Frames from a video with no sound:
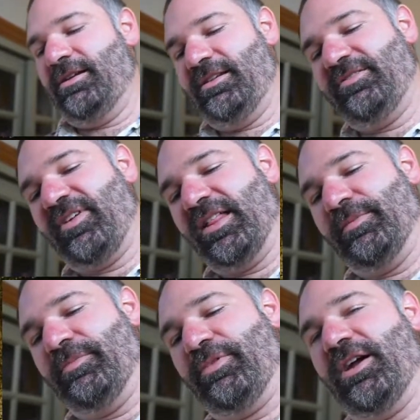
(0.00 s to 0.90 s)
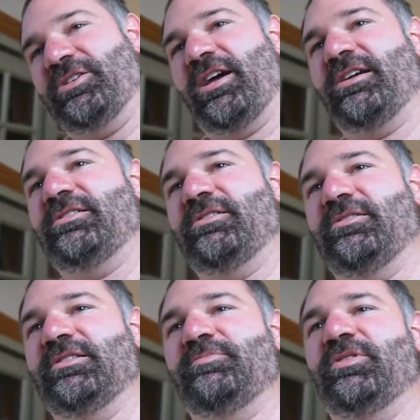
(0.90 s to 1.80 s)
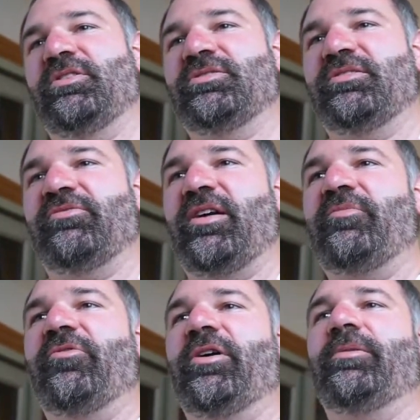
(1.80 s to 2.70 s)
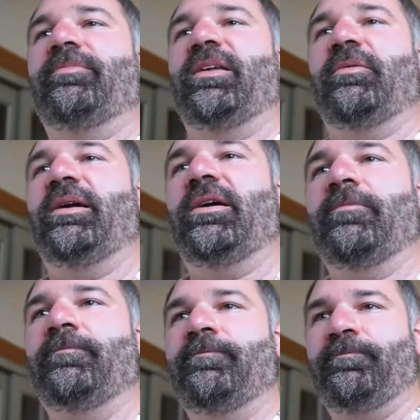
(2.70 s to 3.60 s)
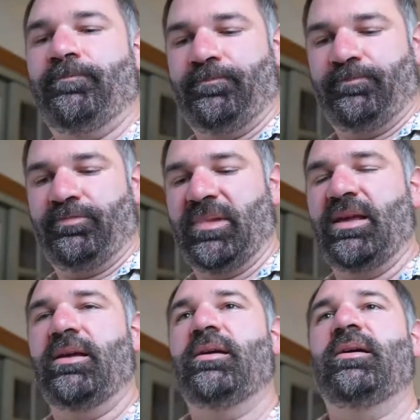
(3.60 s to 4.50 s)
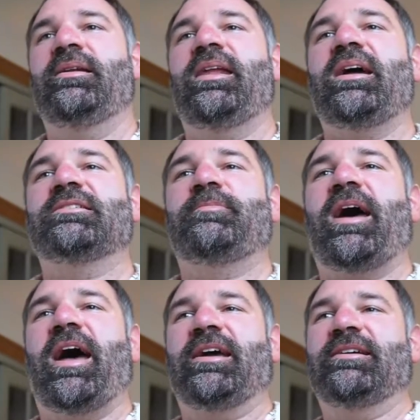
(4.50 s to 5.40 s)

Development Project. Oh, let's put those in the frame for you. There we go. Next pack.